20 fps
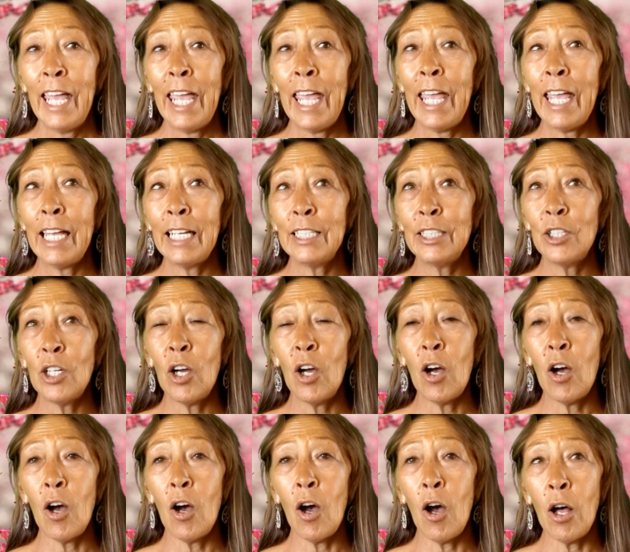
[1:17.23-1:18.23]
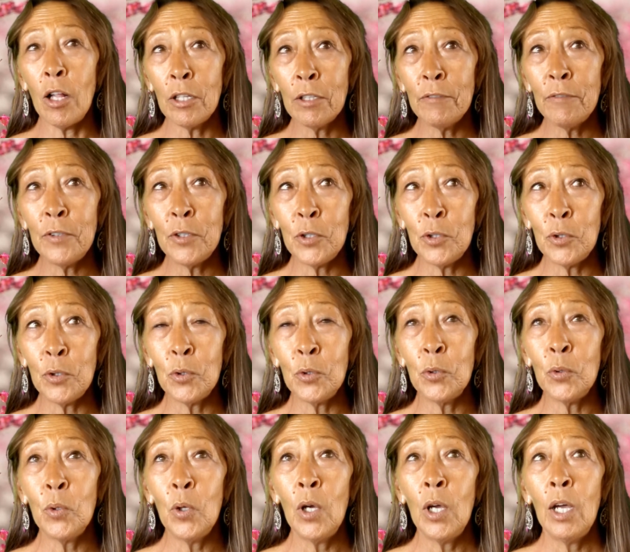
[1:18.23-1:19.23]
And all of
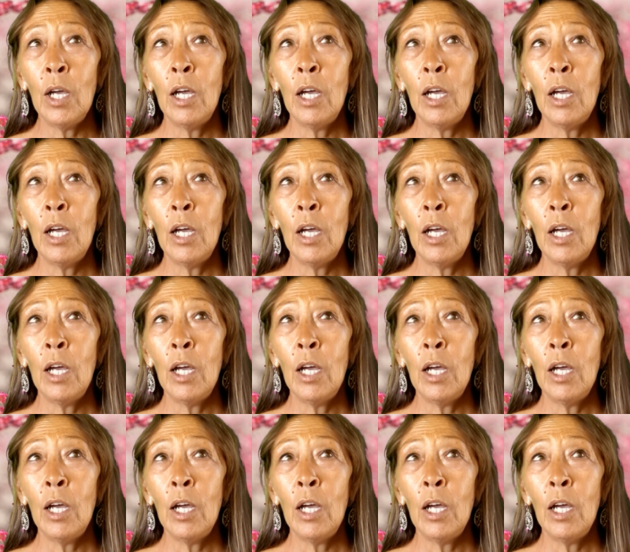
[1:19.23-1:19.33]
you